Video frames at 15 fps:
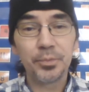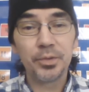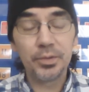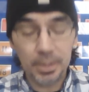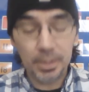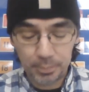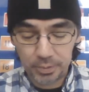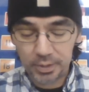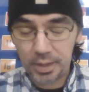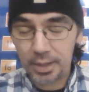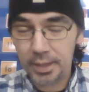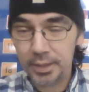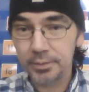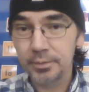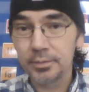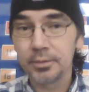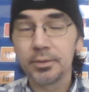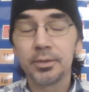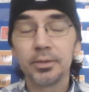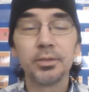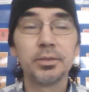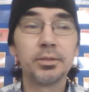Number line,
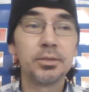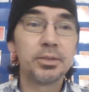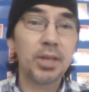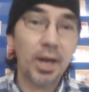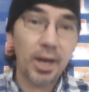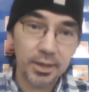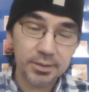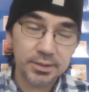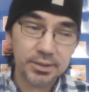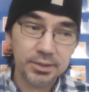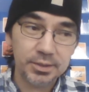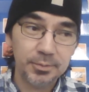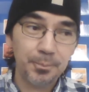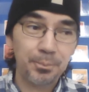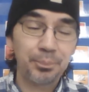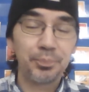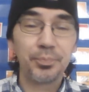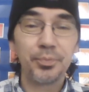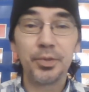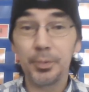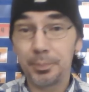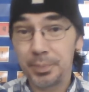dots,
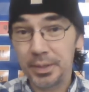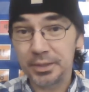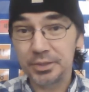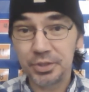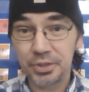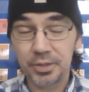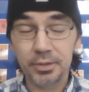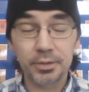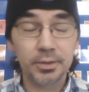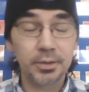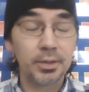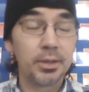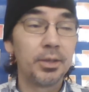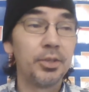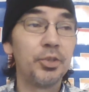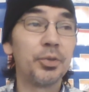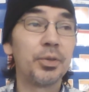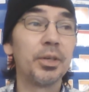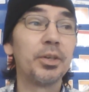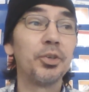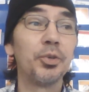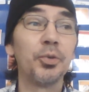your picture. You
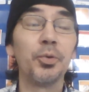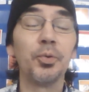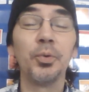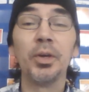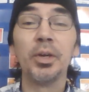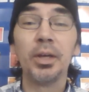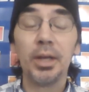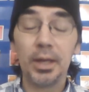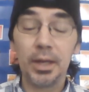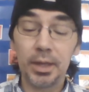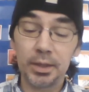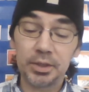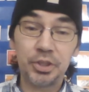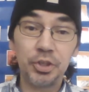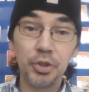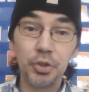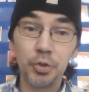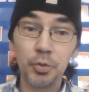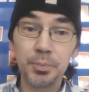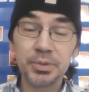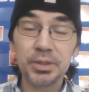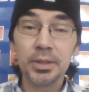can do uh,
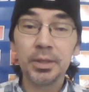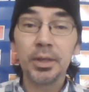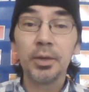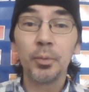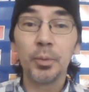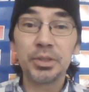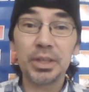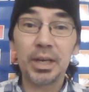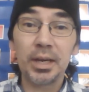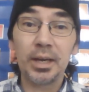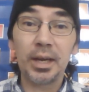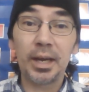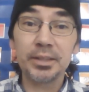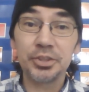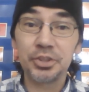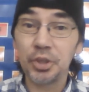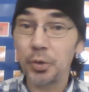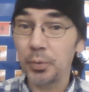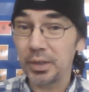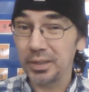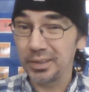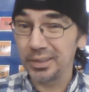cubes, which I, I,
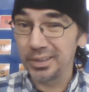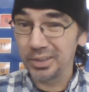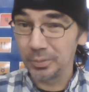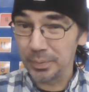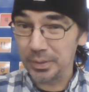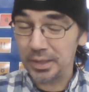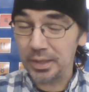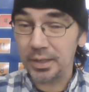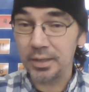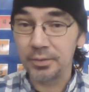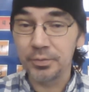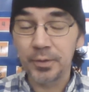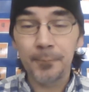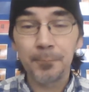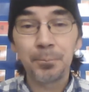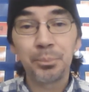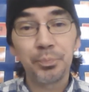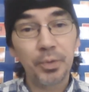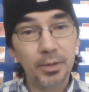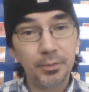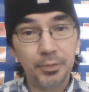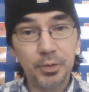showed a little bit of.
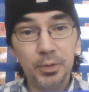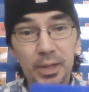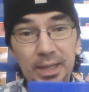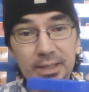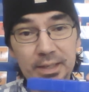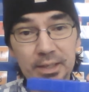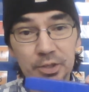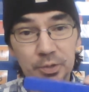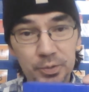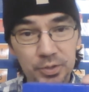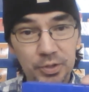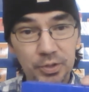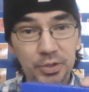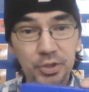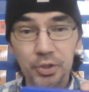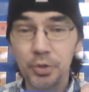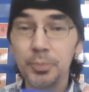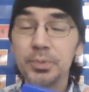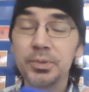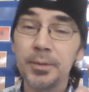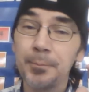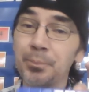If you like using your
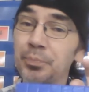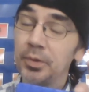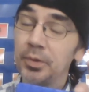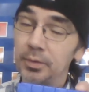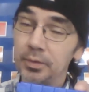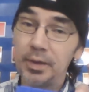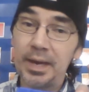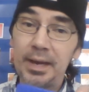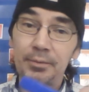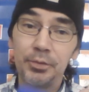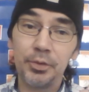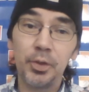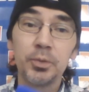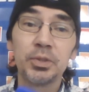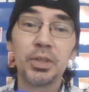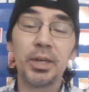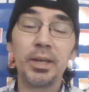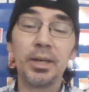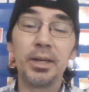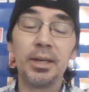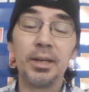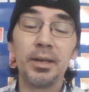cubes, we have those
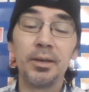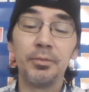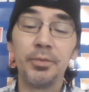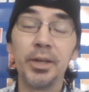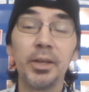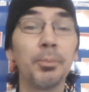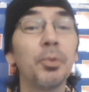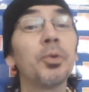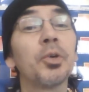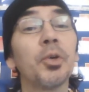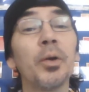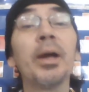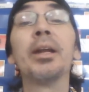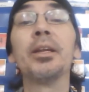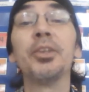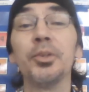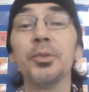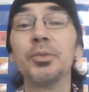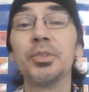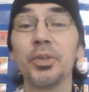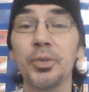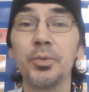uh, uh, available. Go ahead and
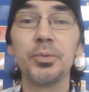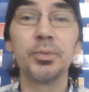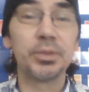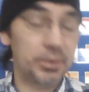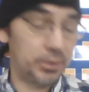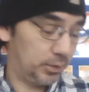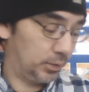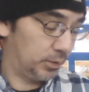use those.